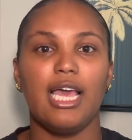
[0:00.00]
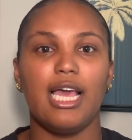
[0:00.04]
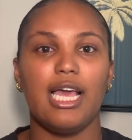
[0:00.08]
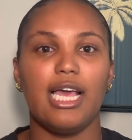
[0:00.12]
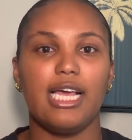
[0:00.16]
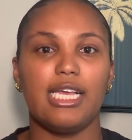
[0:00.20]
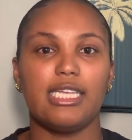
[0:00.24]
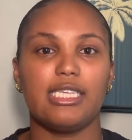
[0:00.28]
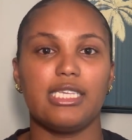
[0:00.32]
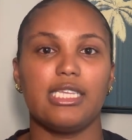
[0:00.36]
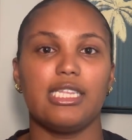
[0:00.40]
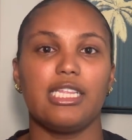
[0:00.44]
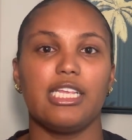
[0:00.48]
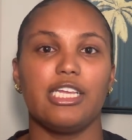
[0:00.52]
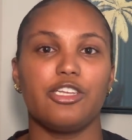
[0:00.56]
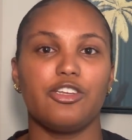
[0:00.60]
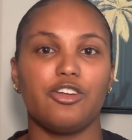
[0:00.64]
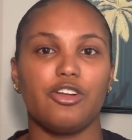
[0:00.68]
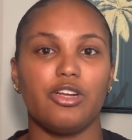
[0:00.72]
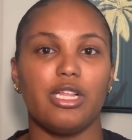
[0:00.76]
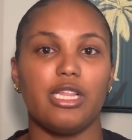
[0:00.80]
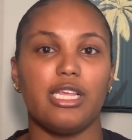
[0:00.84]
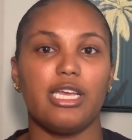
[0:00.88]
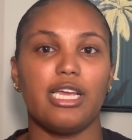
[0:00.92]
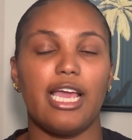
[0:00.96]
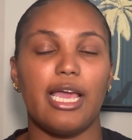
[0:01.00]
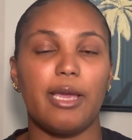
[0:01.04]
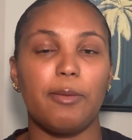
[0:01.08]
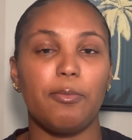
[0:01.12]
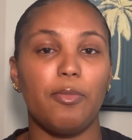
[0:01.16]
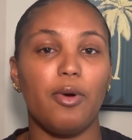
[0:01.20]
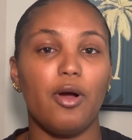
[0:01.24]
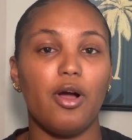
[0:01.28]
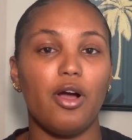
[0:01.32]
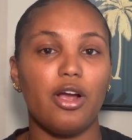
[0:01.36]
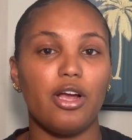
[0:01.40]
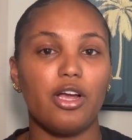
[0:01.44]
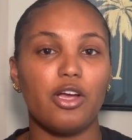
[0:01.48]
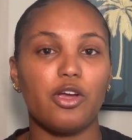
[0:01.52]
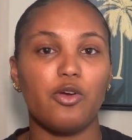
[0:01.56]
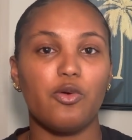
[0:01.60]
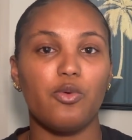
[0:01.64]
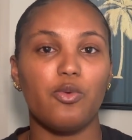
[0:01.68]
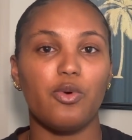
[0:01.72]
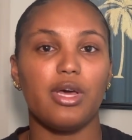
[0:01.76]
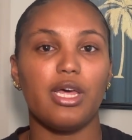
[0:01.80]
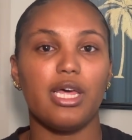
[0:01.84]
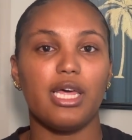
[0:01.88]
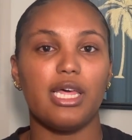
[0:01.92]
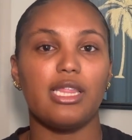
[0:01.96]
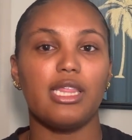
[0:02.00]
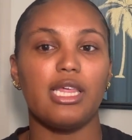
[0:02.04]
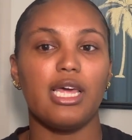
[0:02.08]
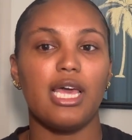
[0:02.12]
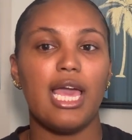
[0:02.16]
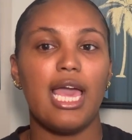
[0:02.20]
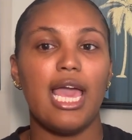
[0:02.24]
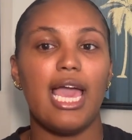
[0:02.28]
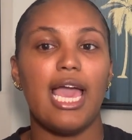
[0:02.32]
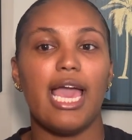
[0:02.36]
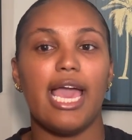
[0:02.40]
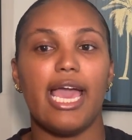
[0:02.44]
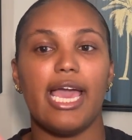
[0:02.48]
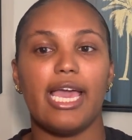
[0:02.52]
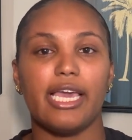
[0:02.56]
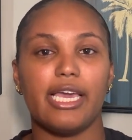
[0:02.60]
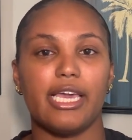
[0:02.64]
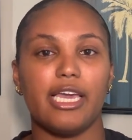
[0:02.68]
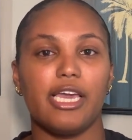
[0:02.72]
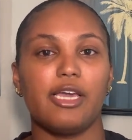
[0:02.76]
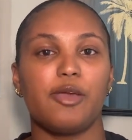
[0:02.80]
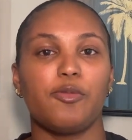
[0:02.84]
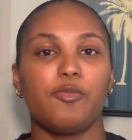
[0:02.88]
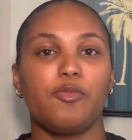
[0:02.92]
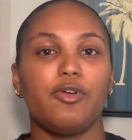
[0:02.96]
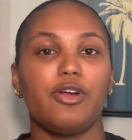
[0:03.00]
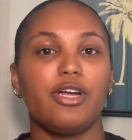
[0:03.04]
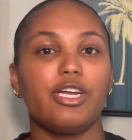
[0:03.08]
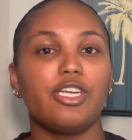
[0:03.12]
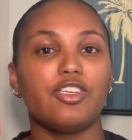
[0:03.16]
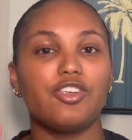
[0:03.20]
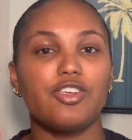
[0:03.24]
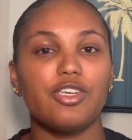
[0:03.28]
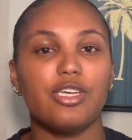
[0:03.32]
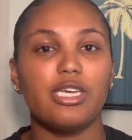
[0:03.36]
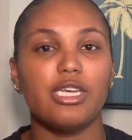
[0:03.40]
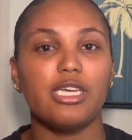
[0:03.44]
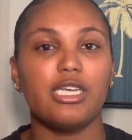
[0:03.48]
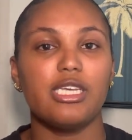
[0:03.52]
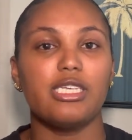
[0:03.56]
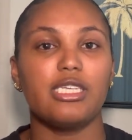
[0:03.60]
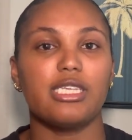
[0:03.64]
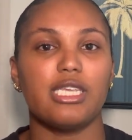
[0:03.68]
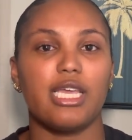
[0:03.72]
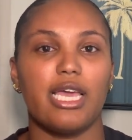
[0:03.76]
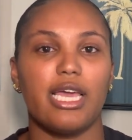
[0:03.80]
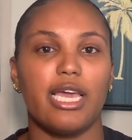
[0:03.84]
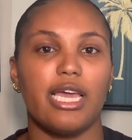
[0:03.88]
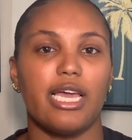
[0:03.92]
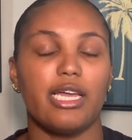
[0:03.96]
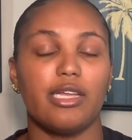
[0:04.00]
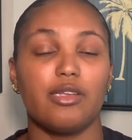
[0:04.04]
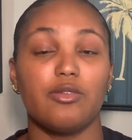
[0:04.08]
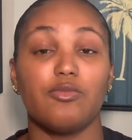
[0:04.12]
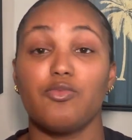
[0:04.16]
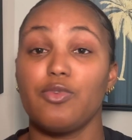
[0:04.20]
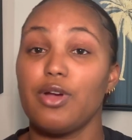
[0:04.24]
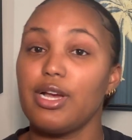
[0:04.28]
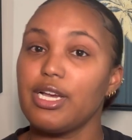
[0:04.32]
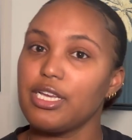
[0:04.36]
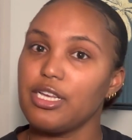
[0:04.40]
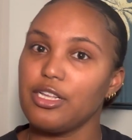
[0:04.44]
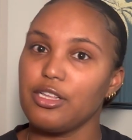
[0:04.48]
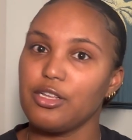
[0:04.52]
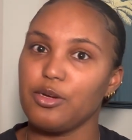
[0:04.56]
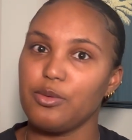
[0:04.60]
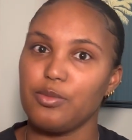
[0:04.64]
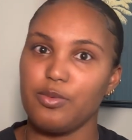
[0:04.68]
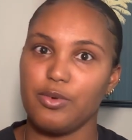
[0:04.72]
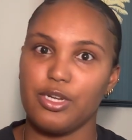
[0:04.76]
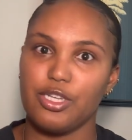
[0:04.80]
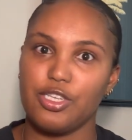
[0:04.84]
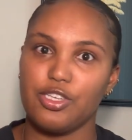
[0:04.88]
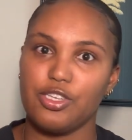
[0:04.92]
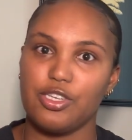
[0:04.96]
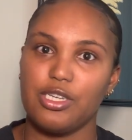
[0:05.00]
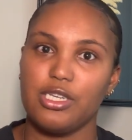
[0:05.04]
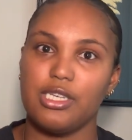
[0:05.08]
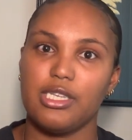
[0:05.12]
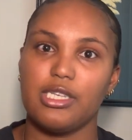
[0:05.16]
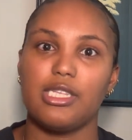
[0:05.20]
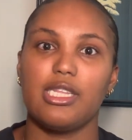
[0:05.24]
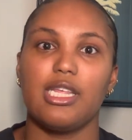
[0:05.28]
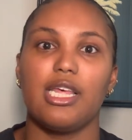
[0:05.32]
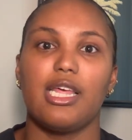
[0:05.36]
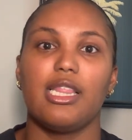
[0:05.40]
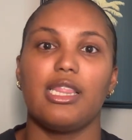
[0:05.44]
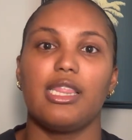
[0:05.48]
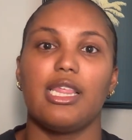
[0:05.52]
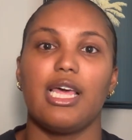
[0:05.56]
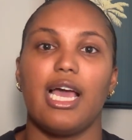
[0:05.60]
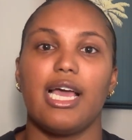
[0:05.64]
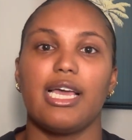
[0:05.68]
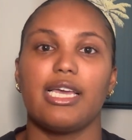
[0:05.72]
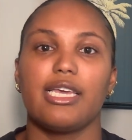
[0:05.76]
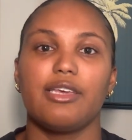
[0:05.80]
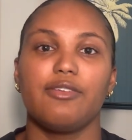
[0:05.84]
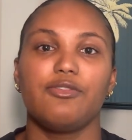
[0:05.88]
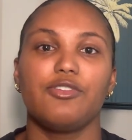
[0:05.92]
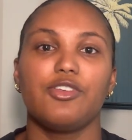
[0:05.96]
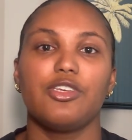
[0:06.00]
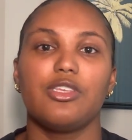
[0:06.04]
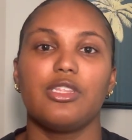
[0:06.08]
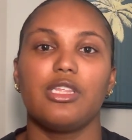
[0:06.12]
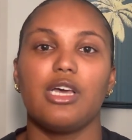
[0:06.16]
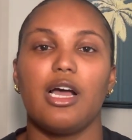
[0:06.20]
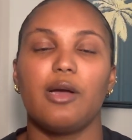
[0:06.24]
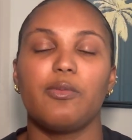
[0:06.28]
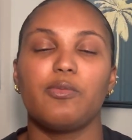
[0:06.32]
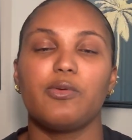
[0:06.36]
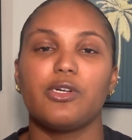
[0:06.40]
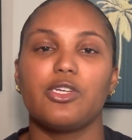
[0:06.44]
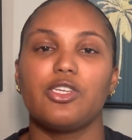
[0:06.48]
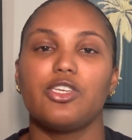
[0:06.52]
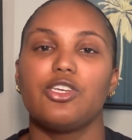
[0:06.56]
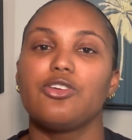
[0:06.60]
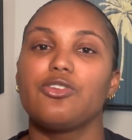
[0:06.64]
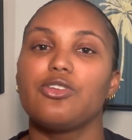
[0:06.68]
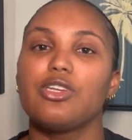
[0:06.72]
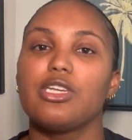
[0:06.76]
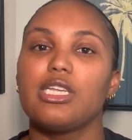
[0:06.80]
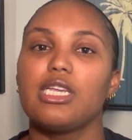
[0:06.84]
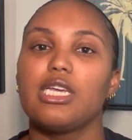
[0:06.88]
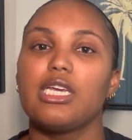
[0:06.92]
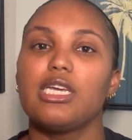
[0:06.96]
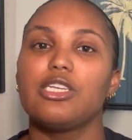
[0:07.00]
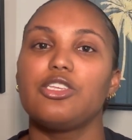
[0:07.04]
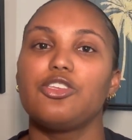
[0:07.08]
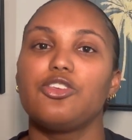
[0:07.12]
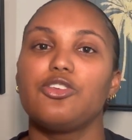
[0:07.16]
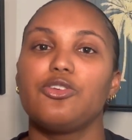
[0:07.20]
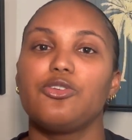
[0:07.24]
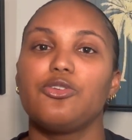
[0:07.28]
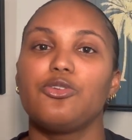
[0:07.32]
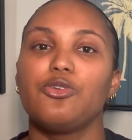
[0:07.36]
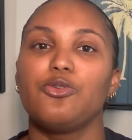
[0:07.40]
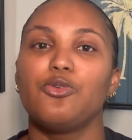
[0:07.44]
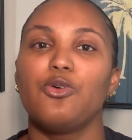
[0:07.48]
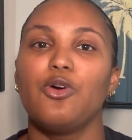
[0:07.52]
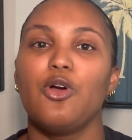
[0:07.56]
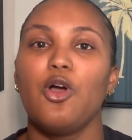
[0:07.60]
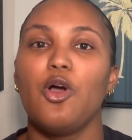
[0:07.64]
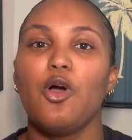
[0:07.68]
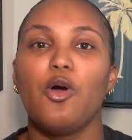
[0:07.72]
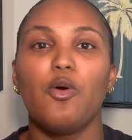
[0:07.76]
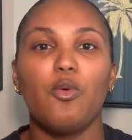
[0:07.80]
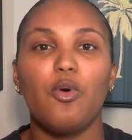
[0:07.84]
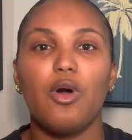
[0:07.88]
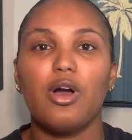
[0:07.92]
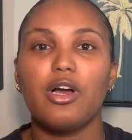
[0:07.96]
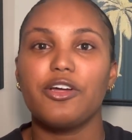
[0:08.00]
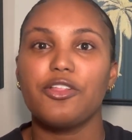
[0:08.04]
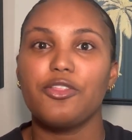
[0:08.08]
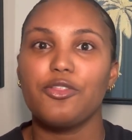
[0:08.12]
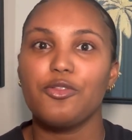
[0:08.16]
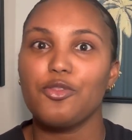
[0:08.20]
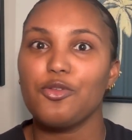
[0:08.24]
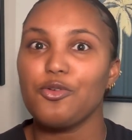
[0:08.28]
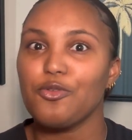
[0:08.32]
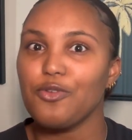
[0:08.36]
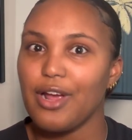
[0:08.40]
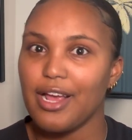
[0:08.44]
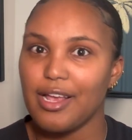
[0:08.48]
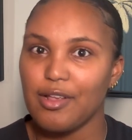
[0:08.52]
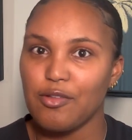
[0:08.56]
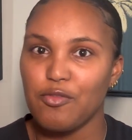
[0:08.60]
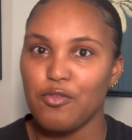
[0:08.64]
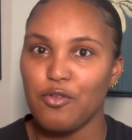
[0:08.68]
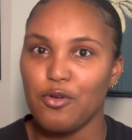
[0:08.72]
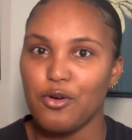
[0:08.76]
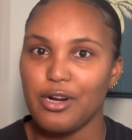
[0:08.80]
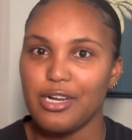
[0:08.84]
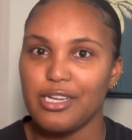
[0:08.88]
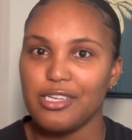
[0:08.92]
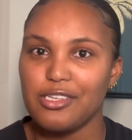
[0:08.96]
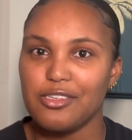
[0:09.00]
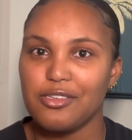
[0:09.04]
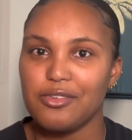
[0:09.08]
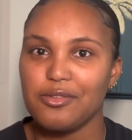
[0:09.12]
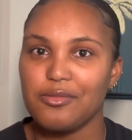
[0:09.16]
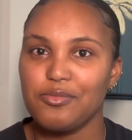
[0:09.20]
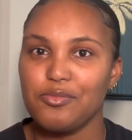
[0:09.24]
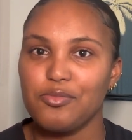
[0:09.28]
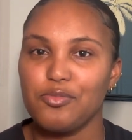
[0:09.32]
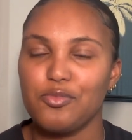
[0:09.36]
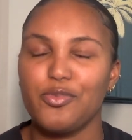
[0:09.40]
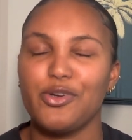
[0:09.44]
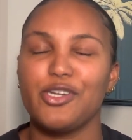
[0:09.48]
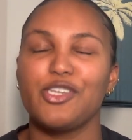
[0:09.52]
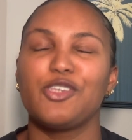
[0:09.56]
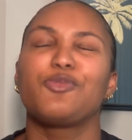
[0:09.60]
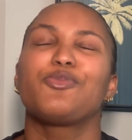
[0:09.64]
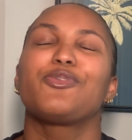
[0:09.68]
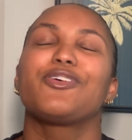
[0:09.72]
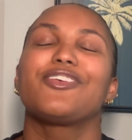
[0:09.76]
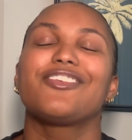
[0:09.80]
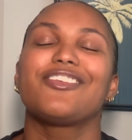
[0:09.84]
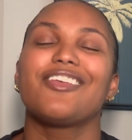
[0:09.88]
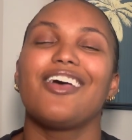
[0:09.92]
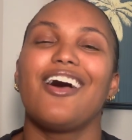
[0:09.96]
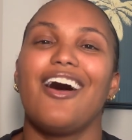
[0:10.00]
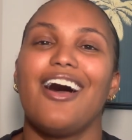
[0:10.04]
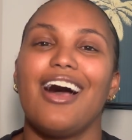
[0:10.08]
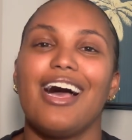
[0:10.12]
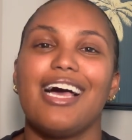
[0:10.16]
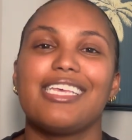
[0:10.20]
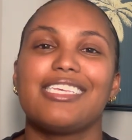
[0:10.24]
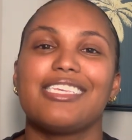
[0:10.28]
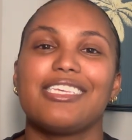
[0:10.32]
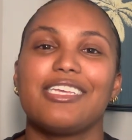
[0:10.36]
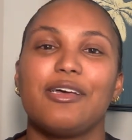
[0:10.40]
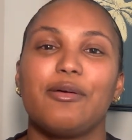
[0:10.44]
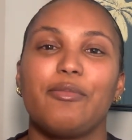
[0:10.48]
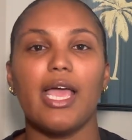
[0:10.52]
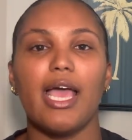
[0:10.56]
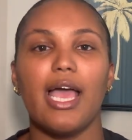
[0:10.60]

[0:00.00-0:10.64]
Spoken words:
it's literally a park with hanging bridges and regular bridges that gives you the opportunity to walk through the rainforest, which was awesome.